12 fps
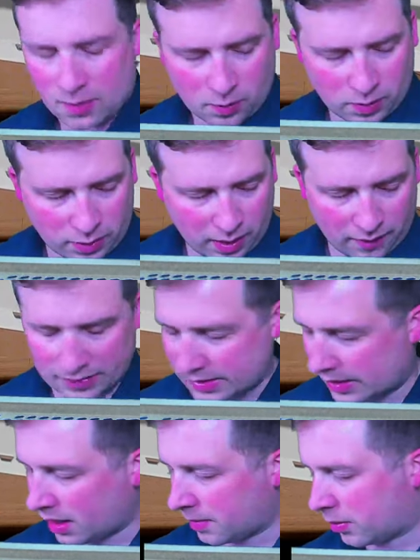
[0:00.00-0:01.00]
when you have it
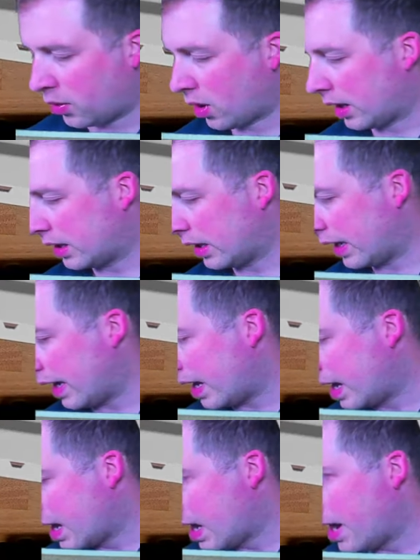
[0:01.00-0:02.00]
set up correctly.
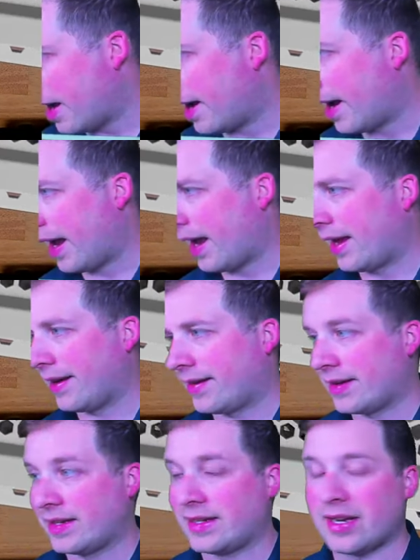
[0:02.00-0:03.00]
Uh,
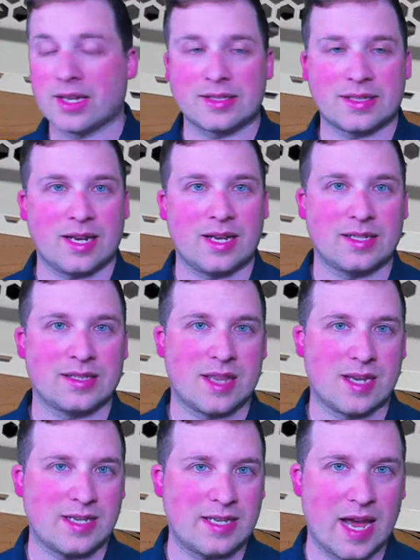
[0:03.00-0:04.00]
and dust is the
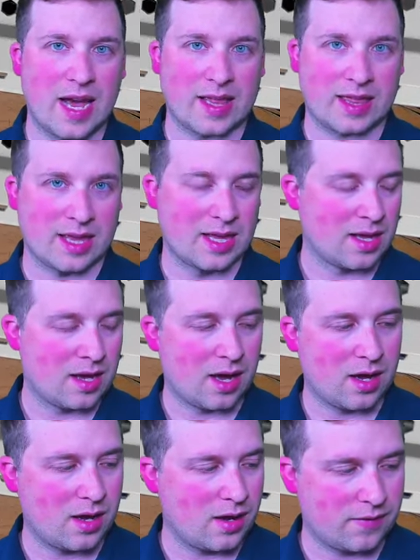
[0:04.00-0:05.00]
death
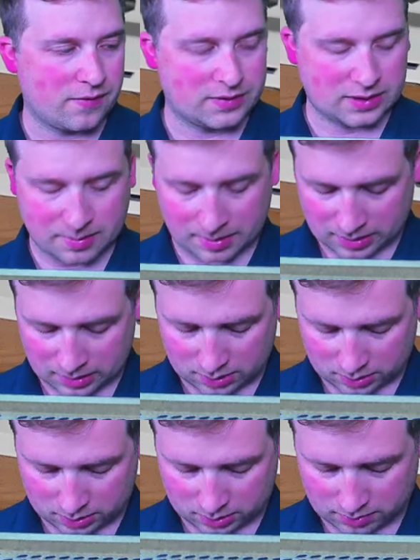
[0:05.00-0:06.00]
of
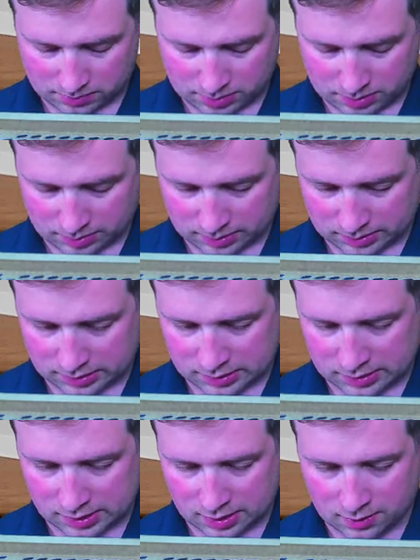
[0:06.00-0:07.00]
semiconductor components.
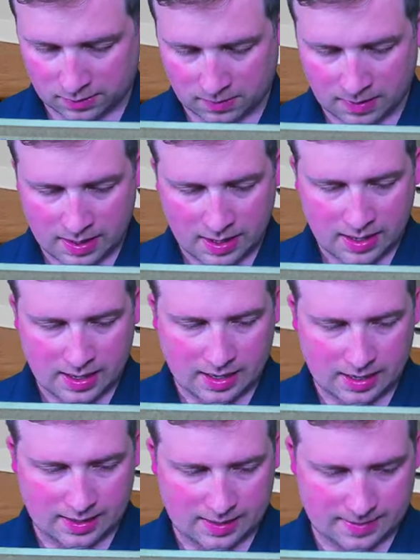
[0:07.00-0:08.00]
So,
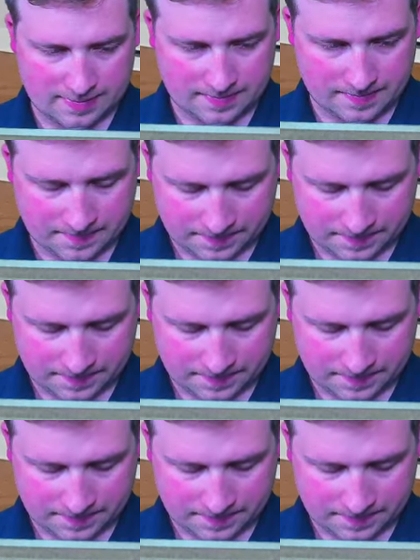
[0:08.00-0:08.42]
um,